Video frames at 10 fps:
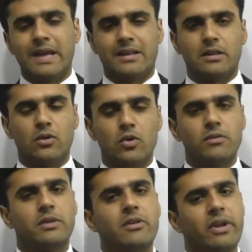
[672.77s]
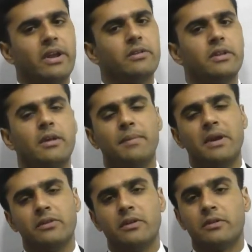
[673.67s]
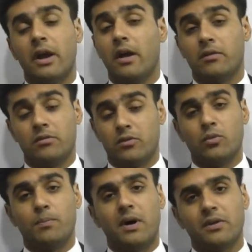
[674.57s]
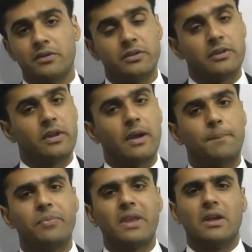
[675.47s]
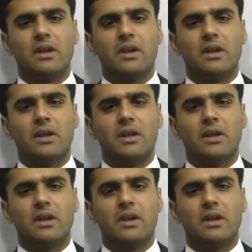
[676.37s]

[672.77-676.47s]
get the good grades in P6 and to pass this exam,